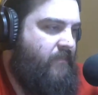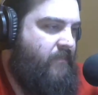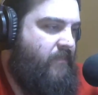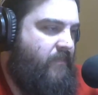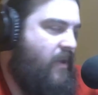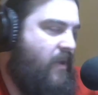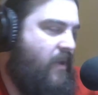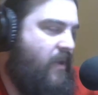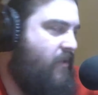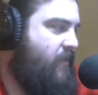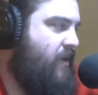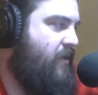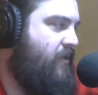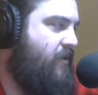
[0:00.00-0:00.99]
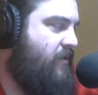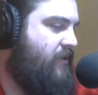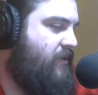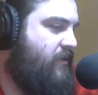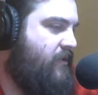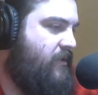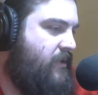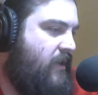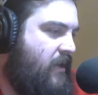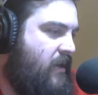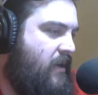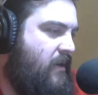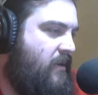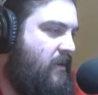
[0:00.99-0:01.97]
The other way to do it is just
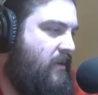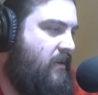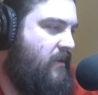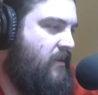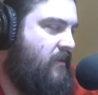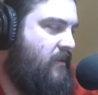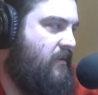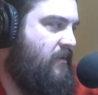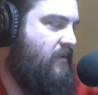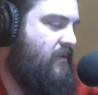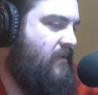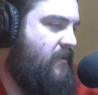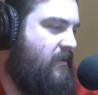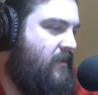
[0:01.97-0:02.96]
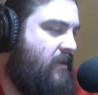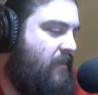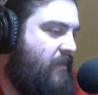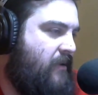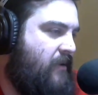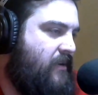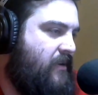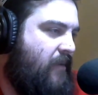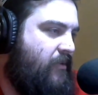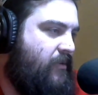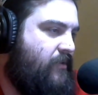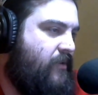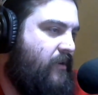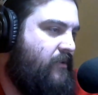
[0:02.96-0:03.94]
dump out your table
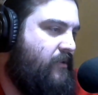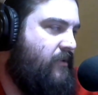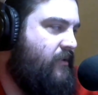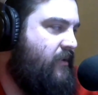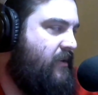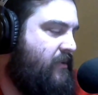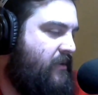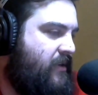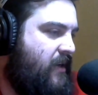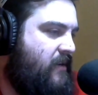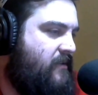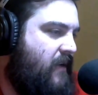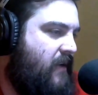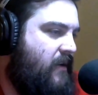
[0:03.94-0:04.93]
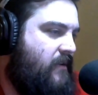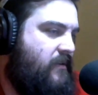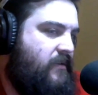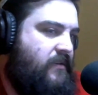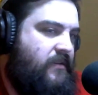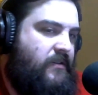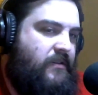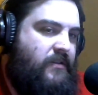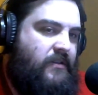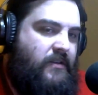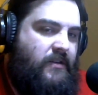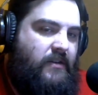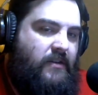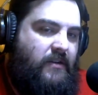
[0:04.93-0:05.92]
structures into a text file
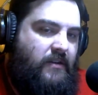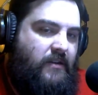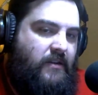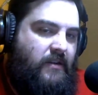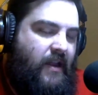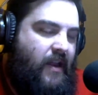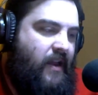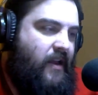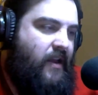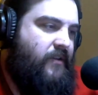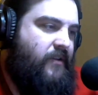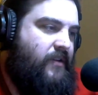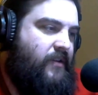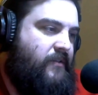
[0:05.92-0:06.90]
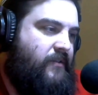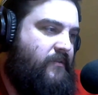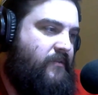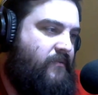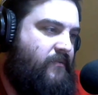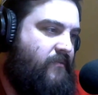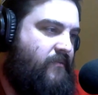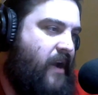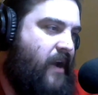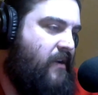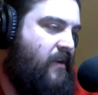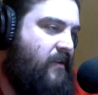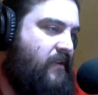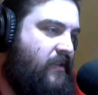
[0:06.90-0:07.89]
and write
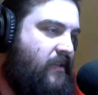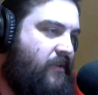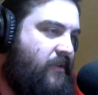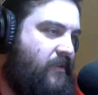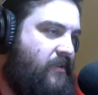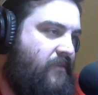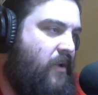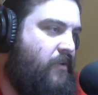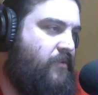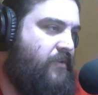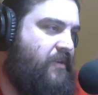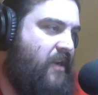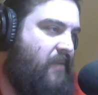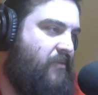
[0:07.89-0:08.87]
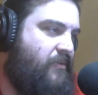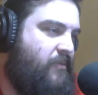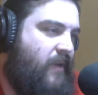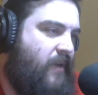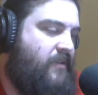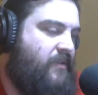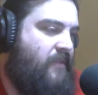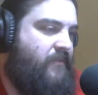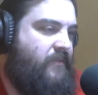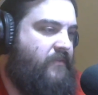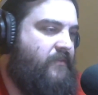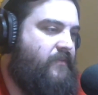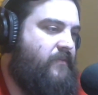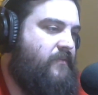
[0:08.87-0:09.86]
a series of alter tables based off of
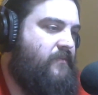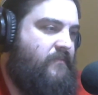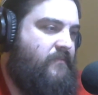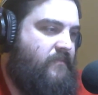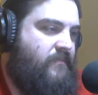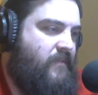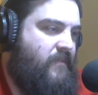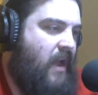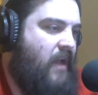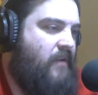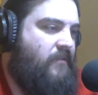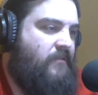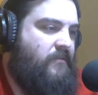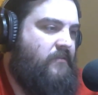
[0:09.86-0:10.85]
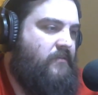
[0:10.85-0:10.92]
that.